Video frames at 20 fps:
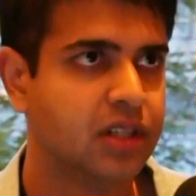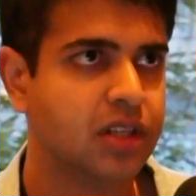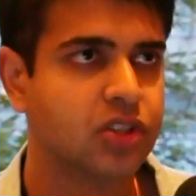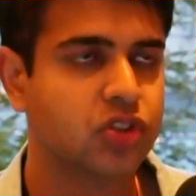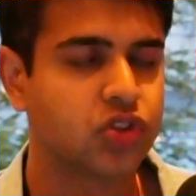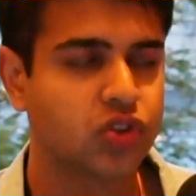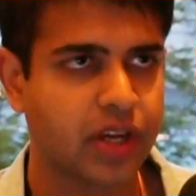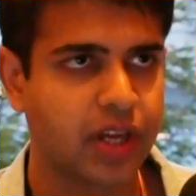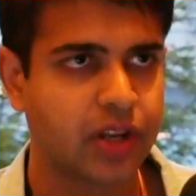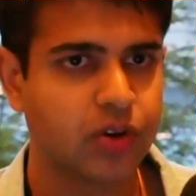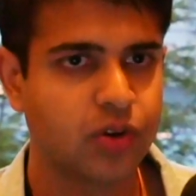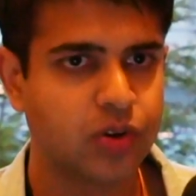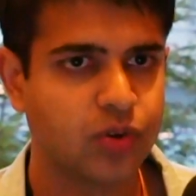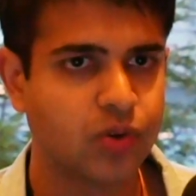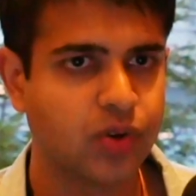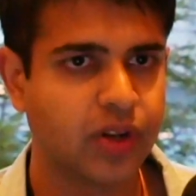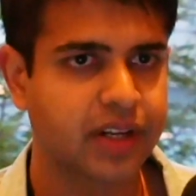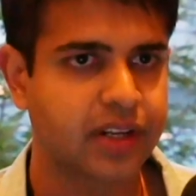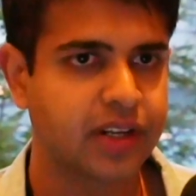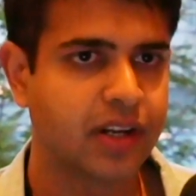So can you do
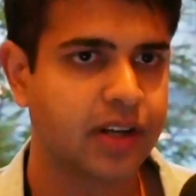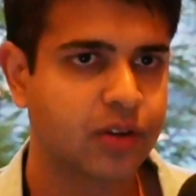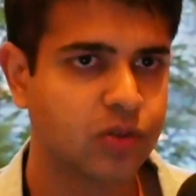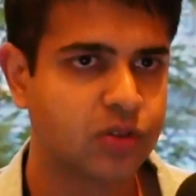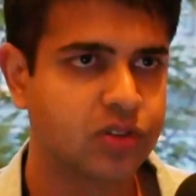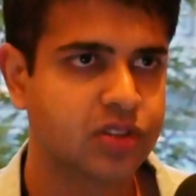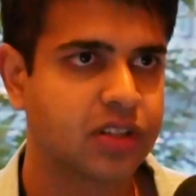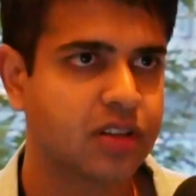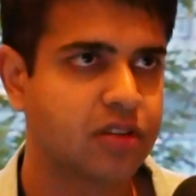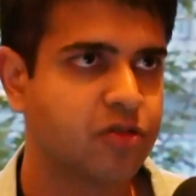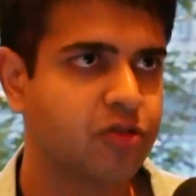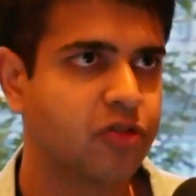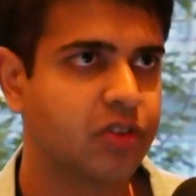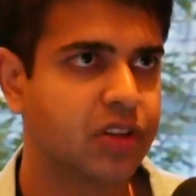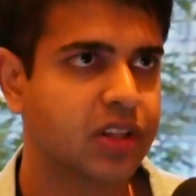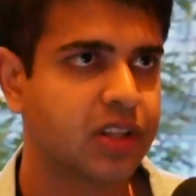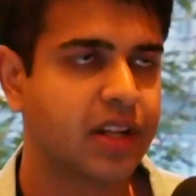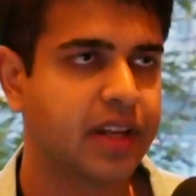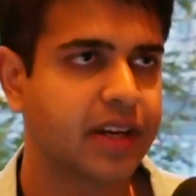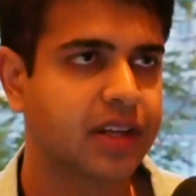like really cool stuff
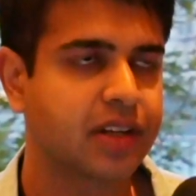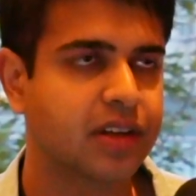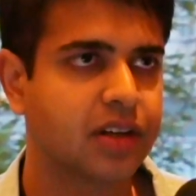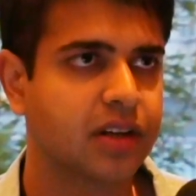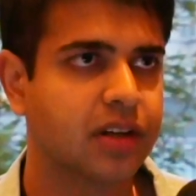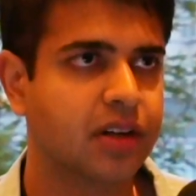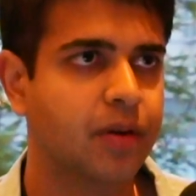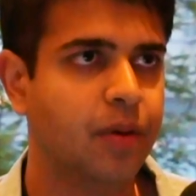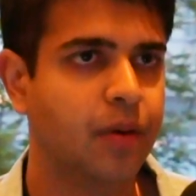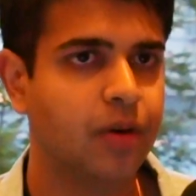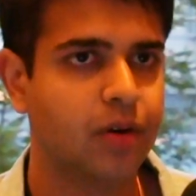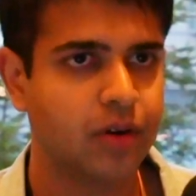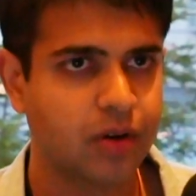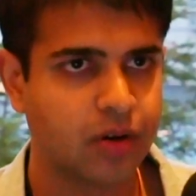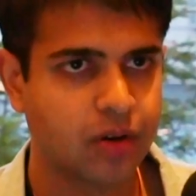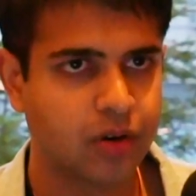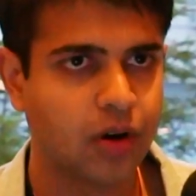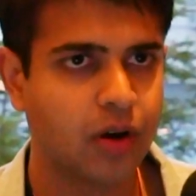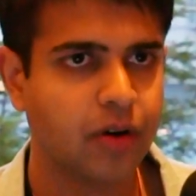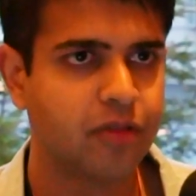with like
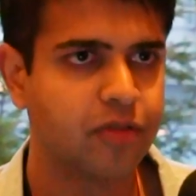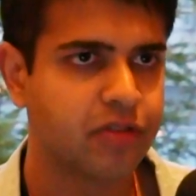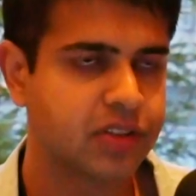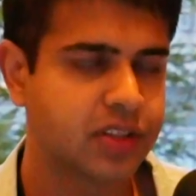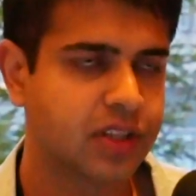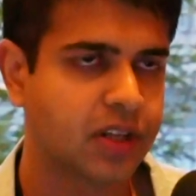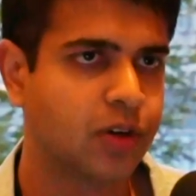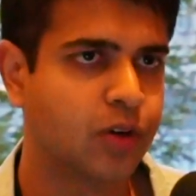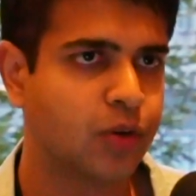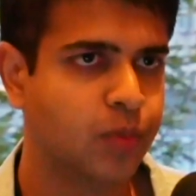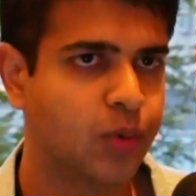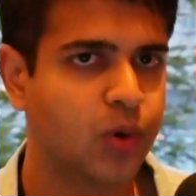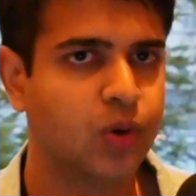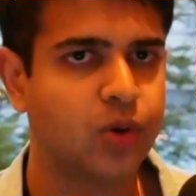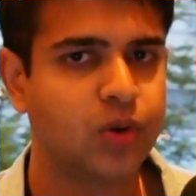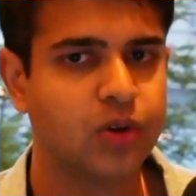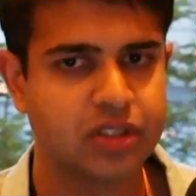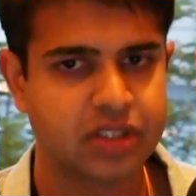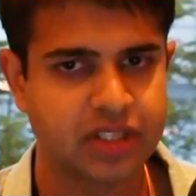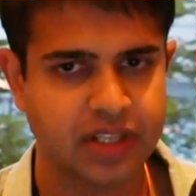physical
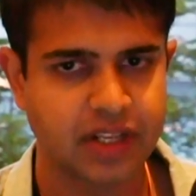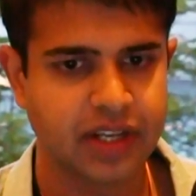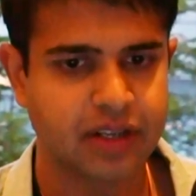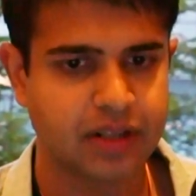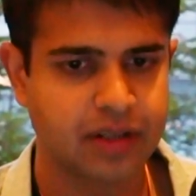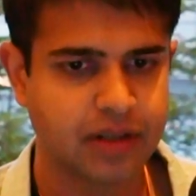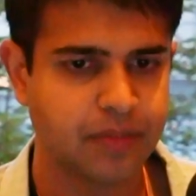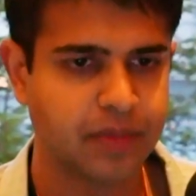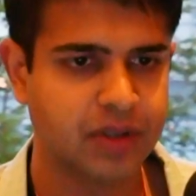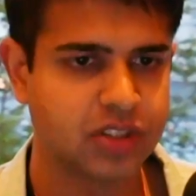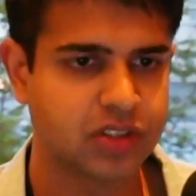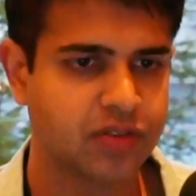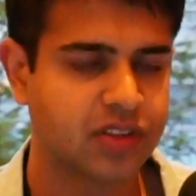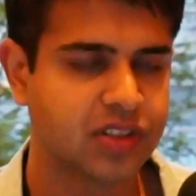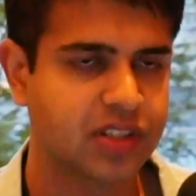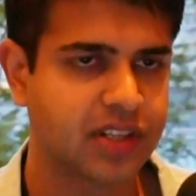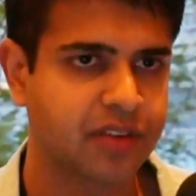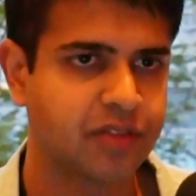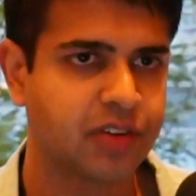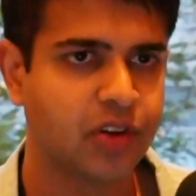robots and like a bunch of
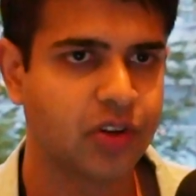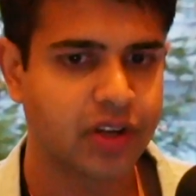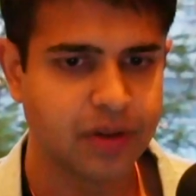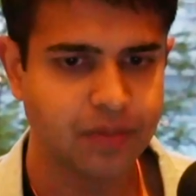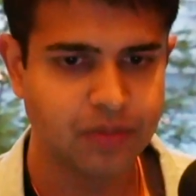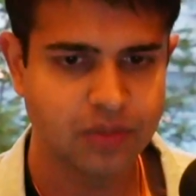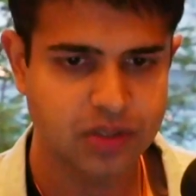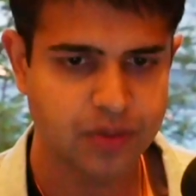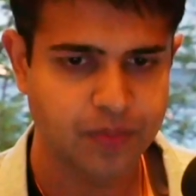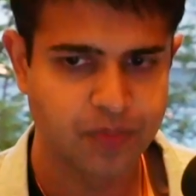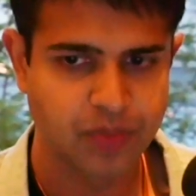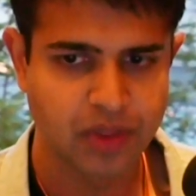this like video games?